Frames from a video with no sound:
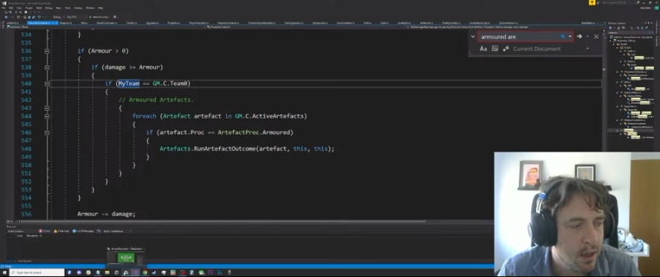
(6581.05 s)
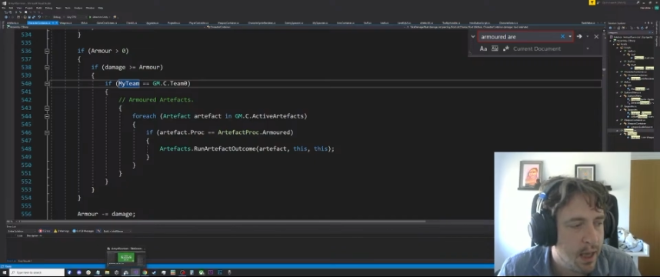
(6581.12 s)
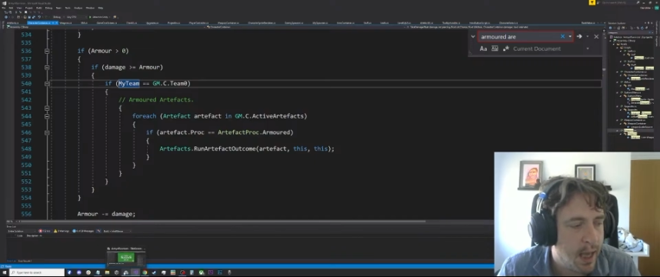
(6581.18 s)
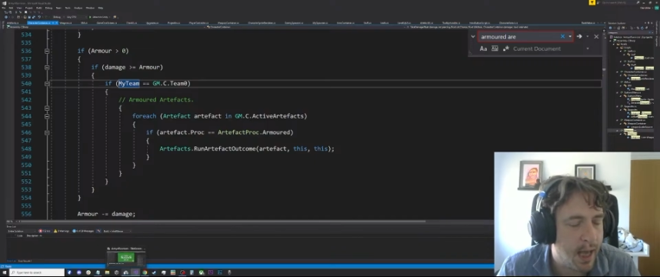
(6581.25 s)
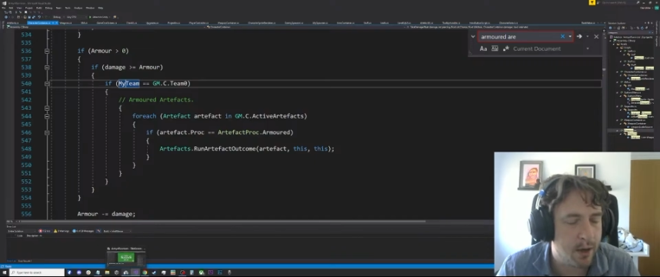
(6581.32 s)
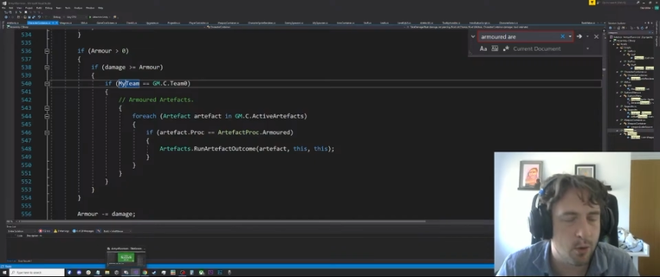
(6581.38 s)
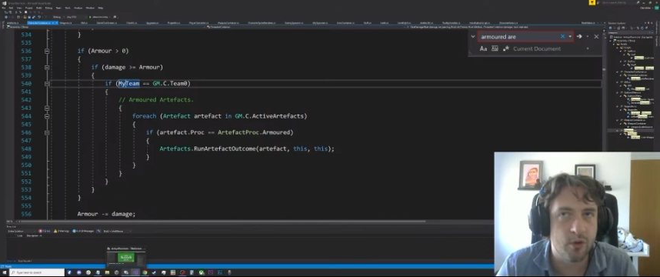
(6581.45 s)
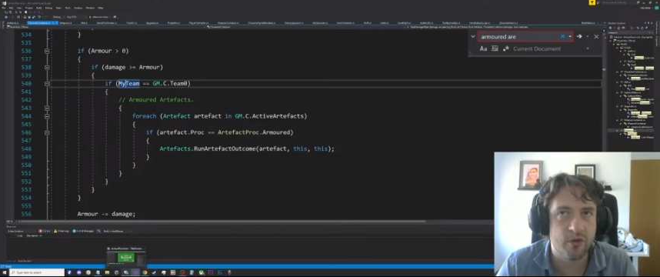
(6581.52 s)

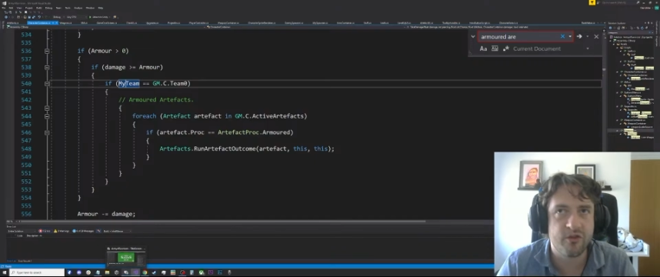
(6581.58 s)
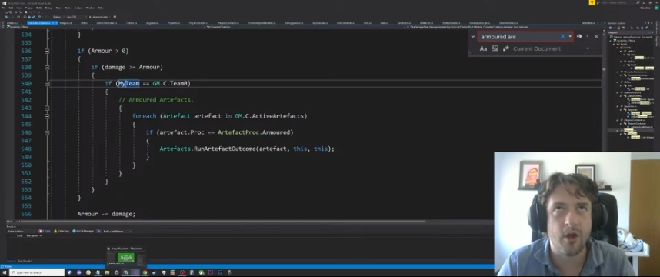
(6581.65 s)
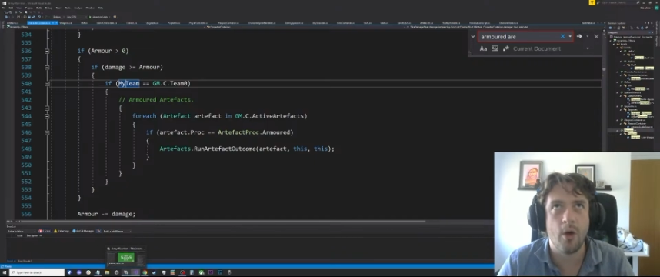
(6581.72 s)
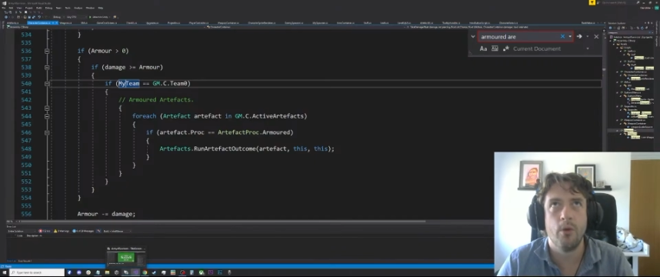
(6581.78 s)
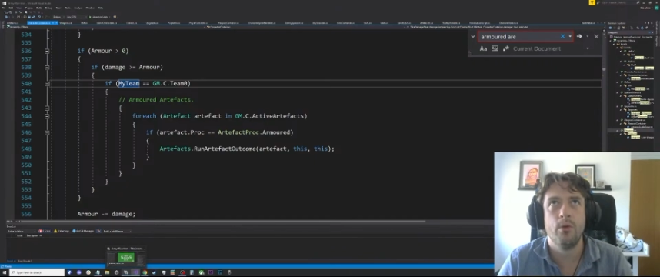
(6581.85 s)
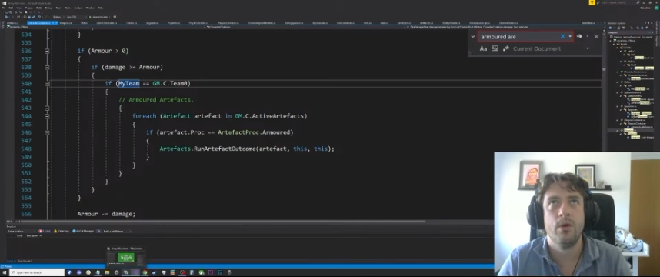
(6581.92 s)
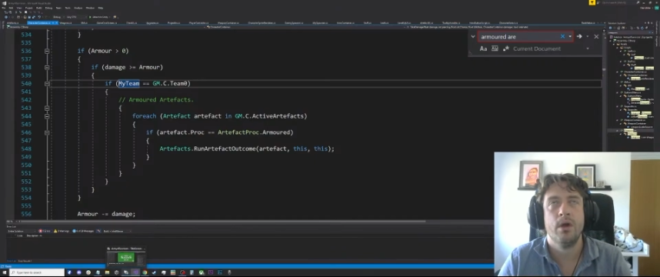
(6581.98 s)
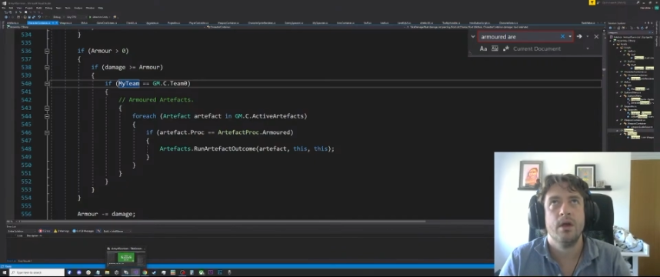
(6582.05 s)
And
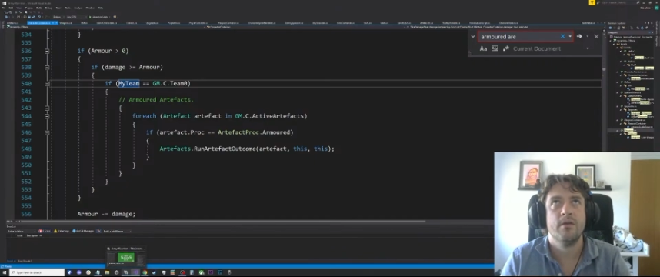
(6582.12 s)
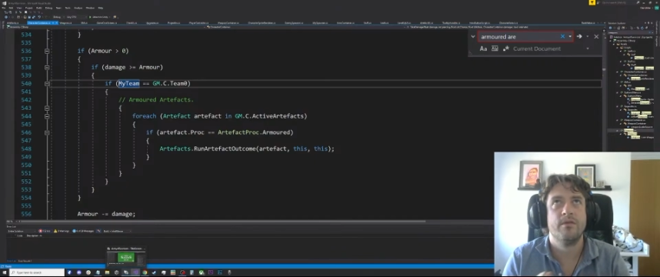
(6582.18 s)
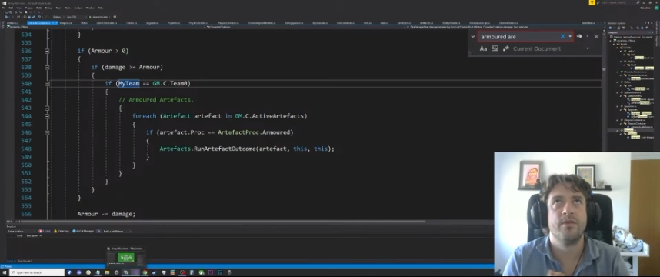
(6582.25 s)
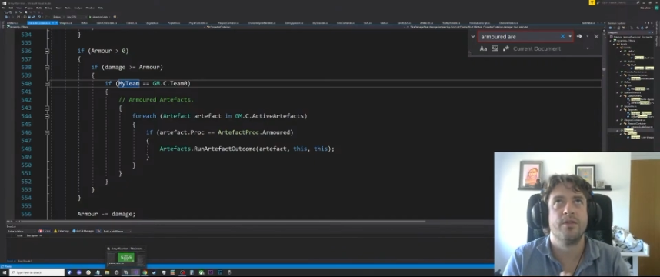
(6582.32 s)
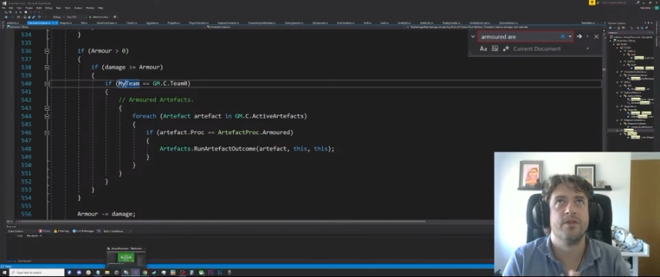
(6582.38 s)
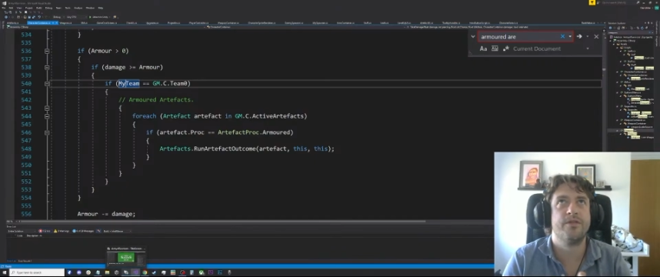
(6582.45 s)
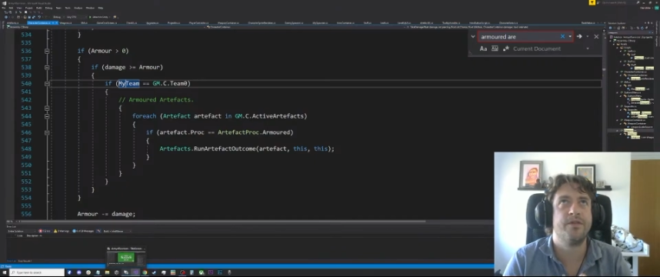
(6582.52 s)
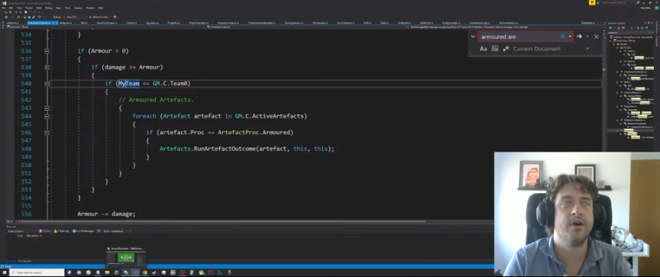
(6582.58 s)
also for
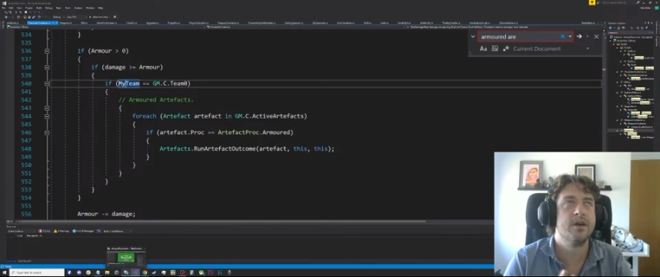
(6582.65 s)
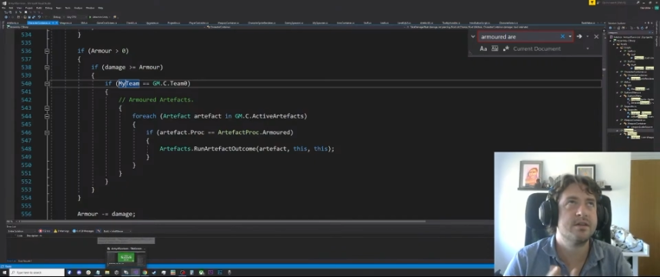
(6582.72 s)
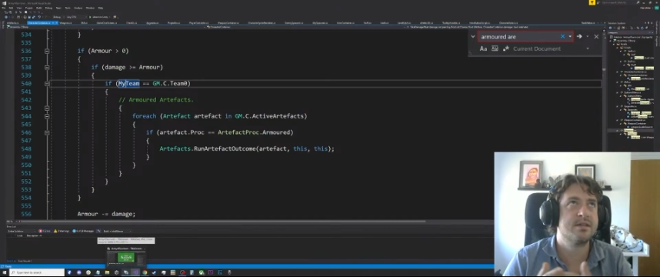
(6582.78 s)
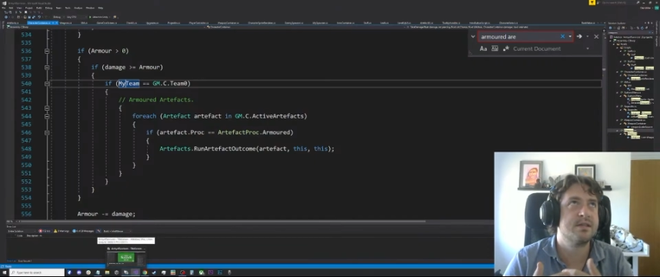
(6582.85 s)
the first